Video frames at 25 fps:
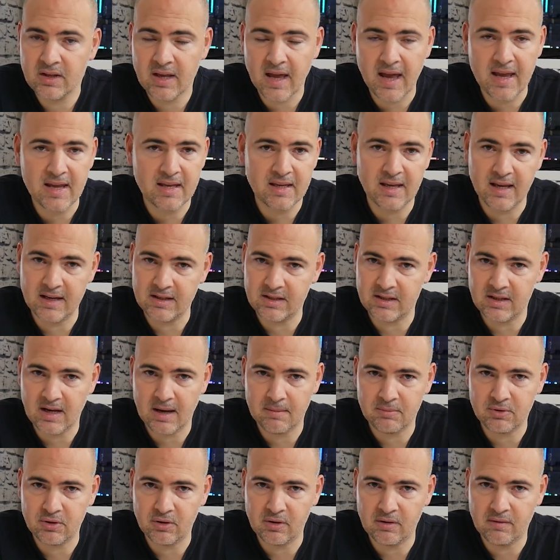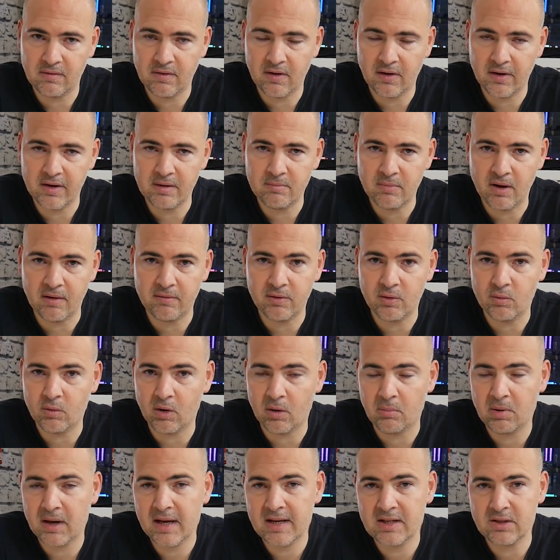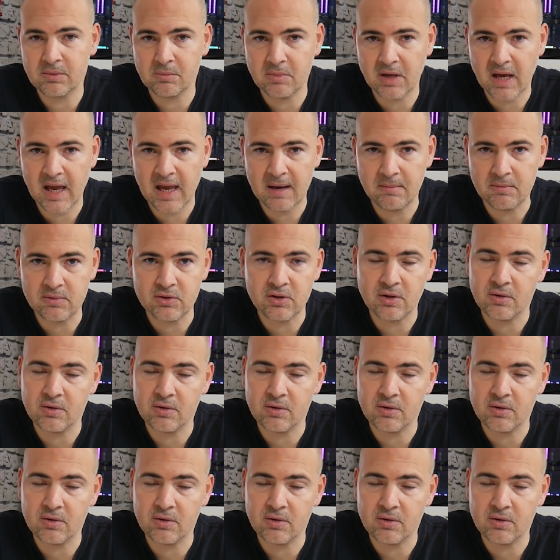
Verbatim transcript: 8 gigs is absolutely fine, but if you want to play some games,